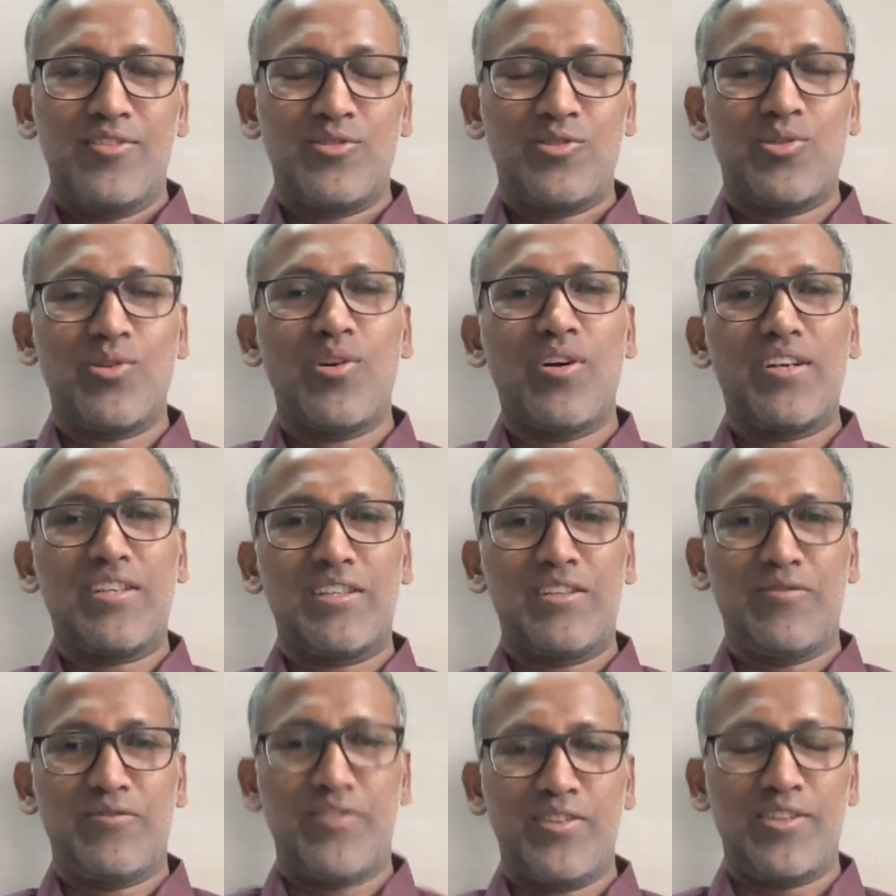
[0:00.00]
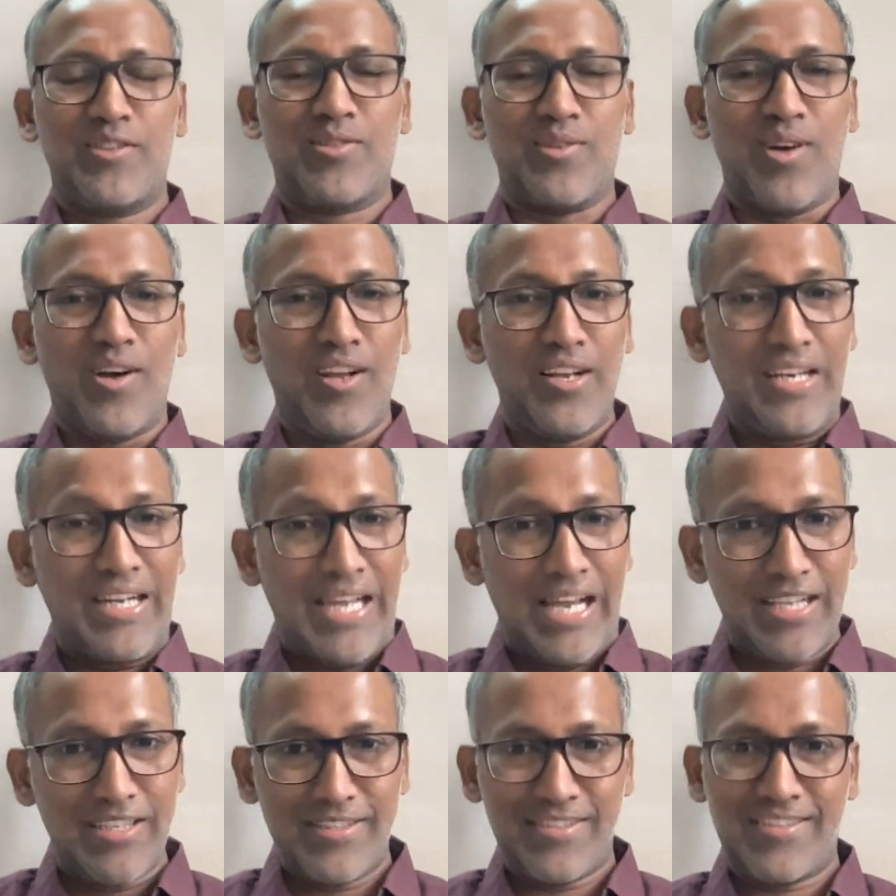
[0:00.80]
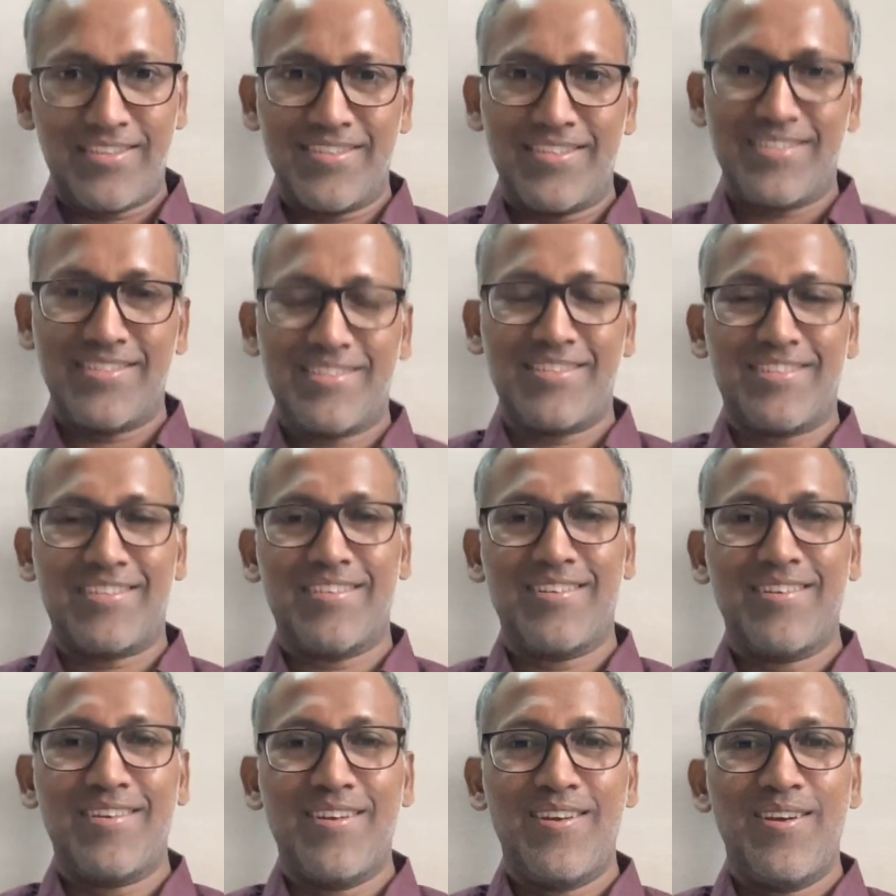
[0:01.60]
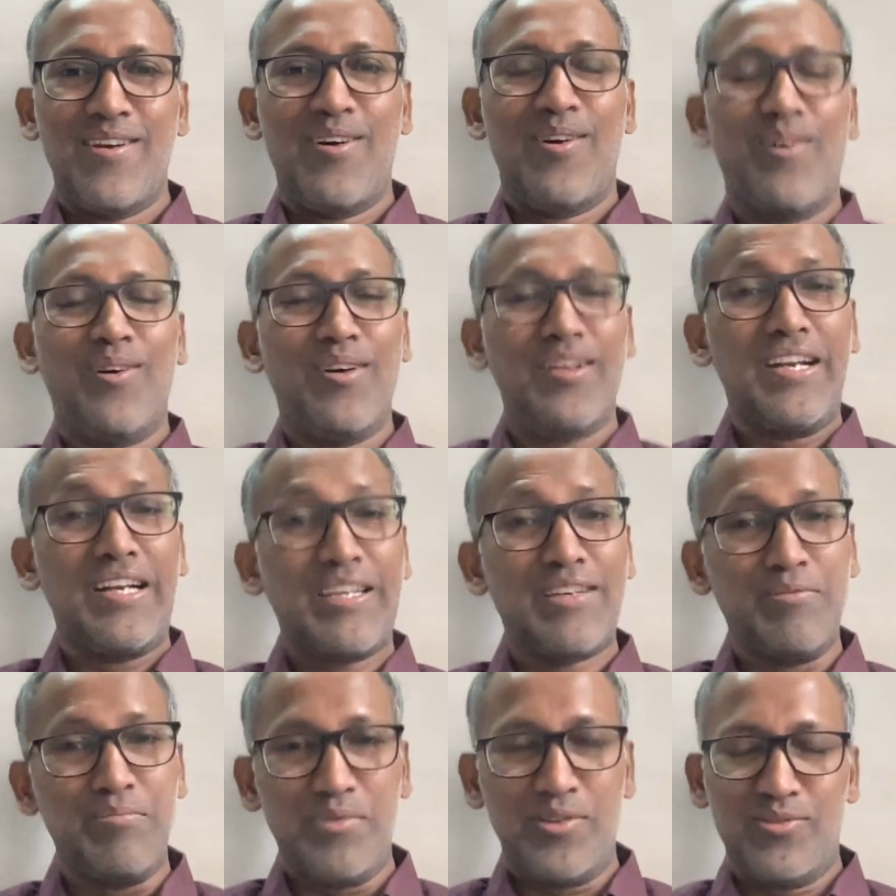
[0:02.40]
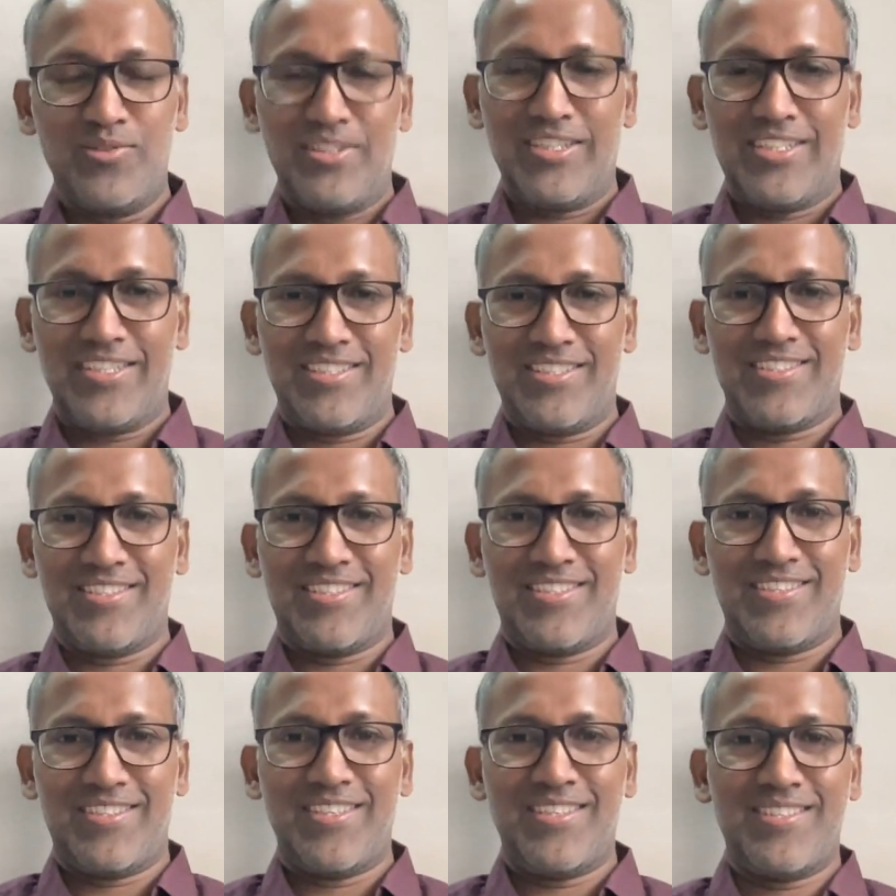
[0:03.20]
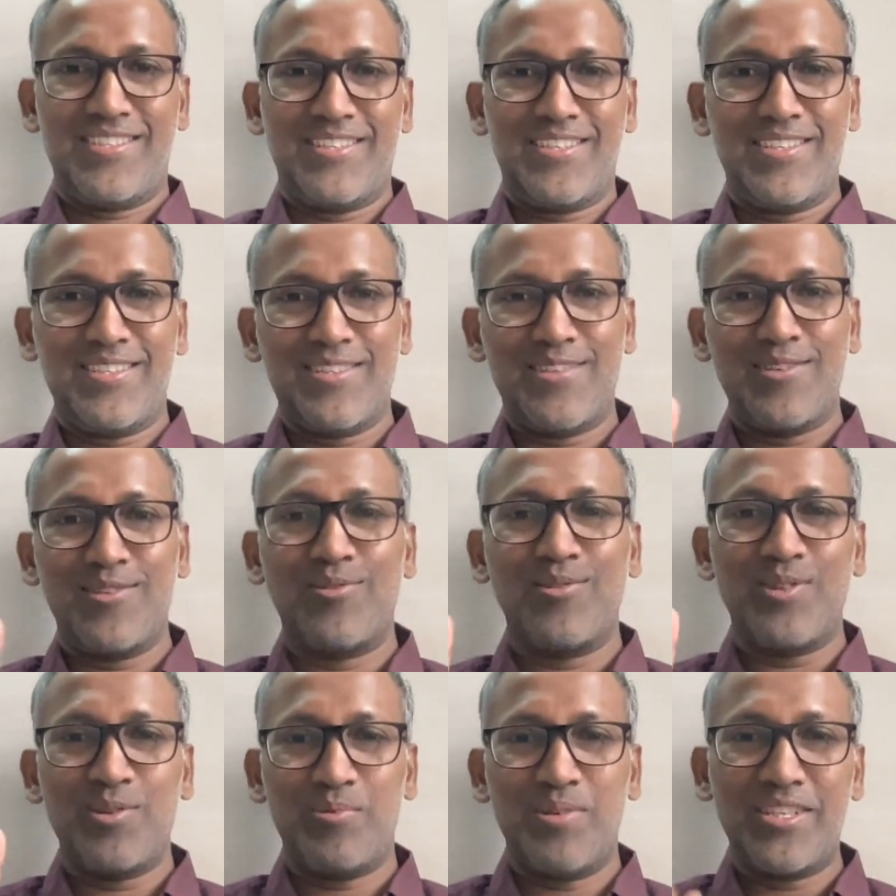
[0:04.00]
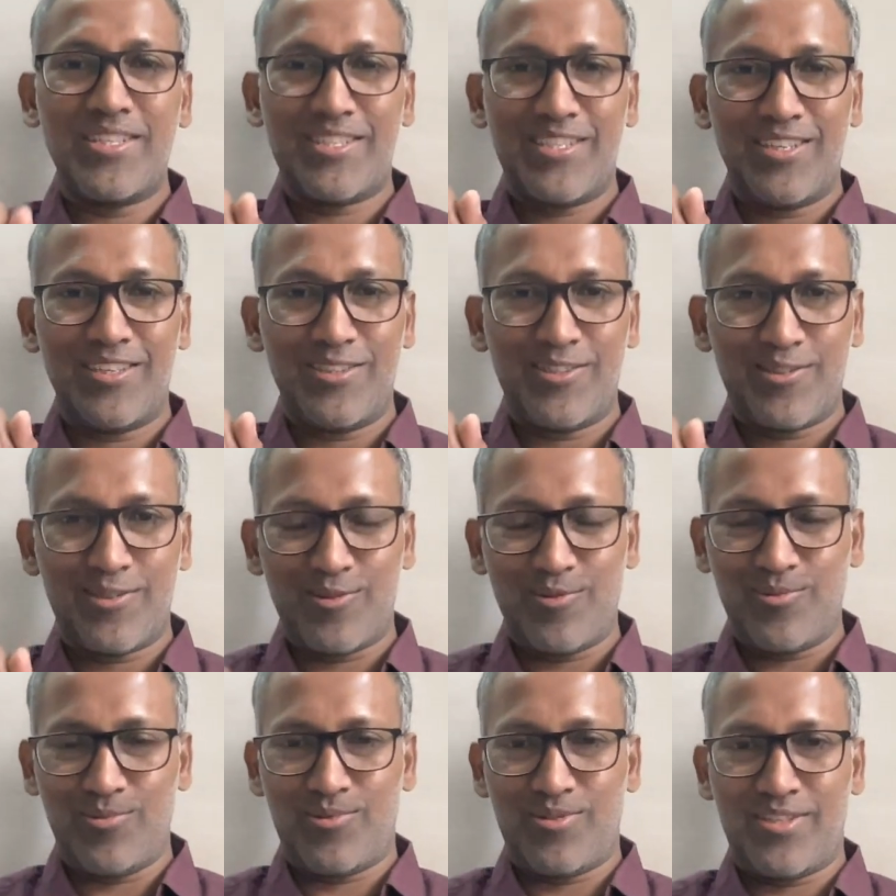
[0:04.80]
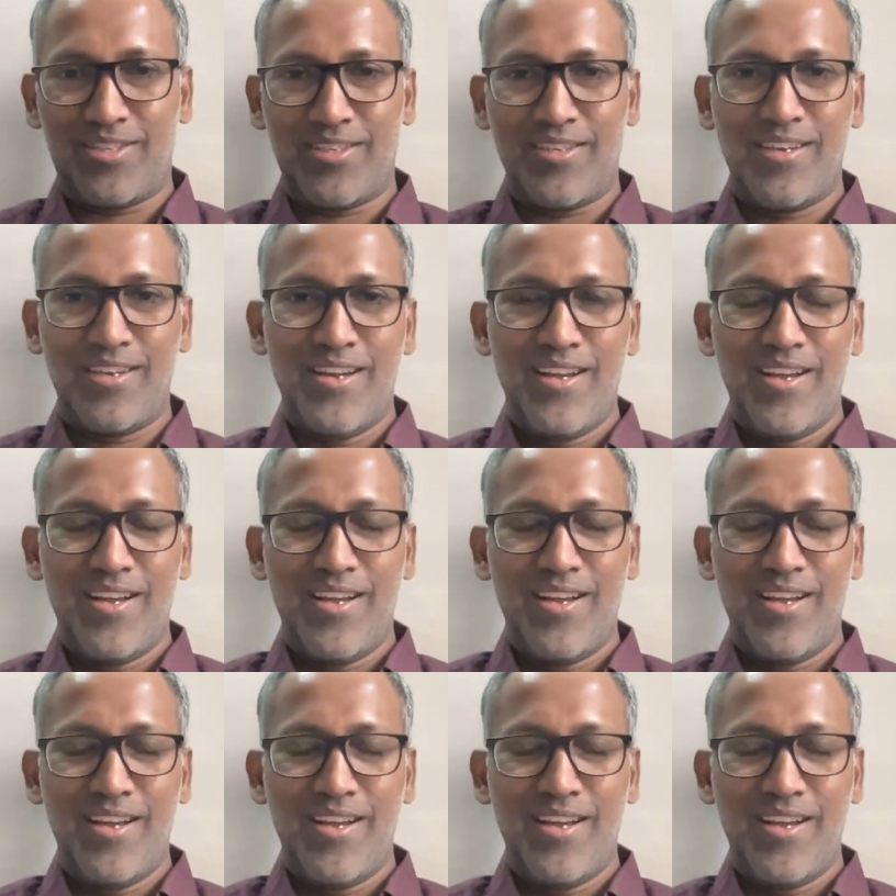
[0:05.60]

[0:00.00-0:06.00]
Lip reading: geographies, all cultures, all communities, this is a universal truth.